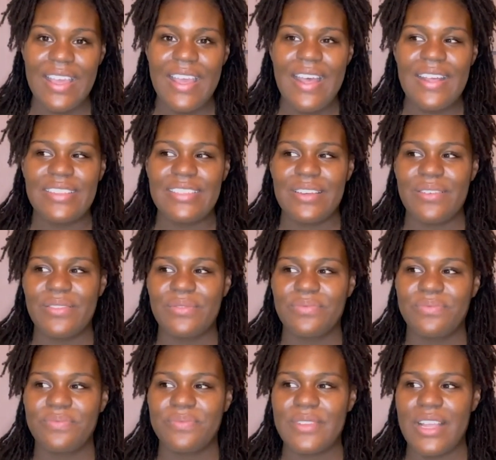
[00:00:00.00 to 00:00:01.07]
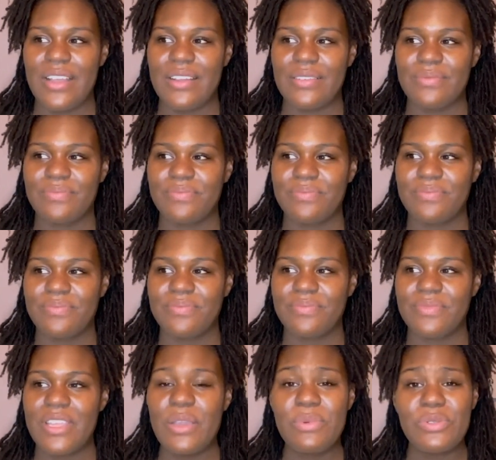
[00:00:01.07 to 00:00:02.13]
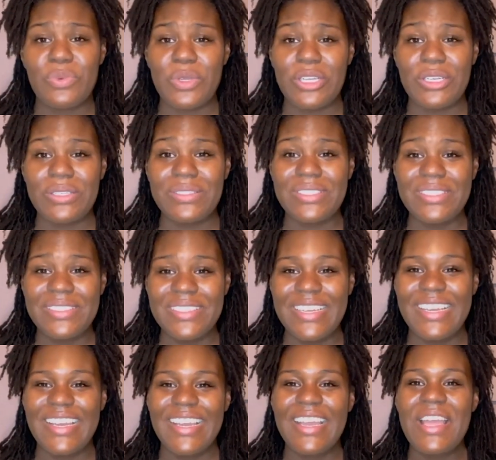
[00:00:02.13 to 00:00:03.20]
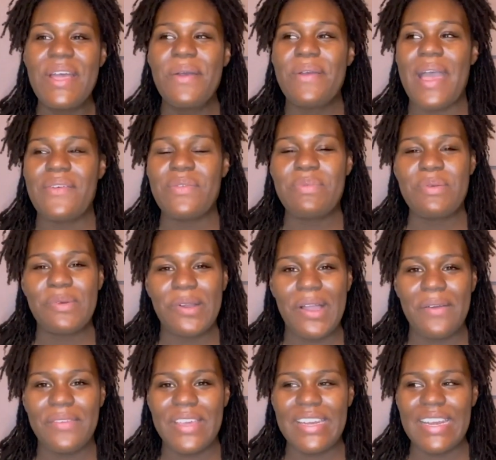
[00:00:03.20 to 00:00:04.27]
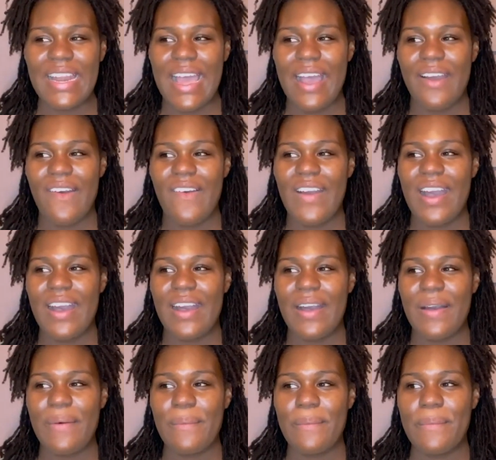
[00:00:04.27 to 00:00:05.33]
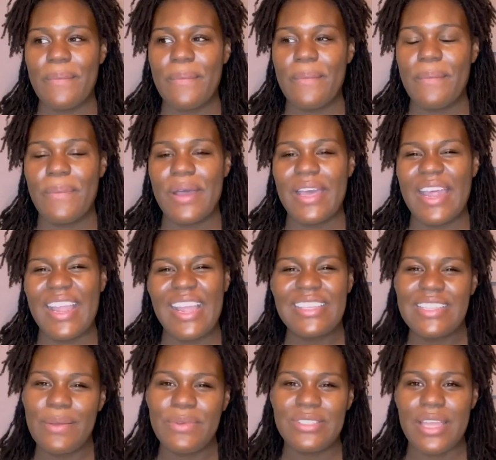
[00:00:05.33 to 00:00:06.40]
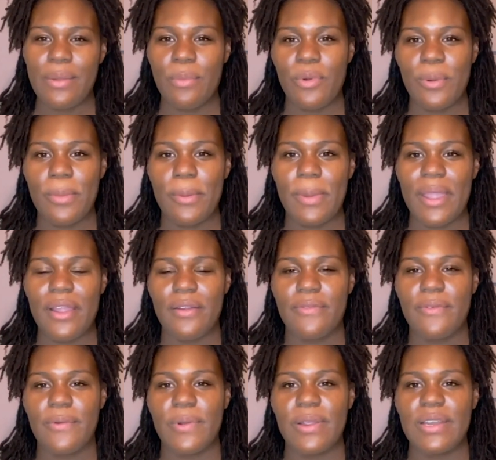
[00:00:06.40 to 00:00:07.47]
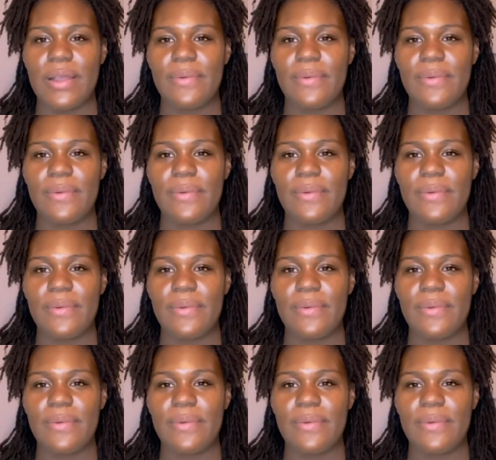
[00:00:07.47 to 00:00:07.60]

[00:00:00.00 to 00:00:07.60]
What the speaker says: So it was weird having people come in and out. But I guess I was like more prepared for it.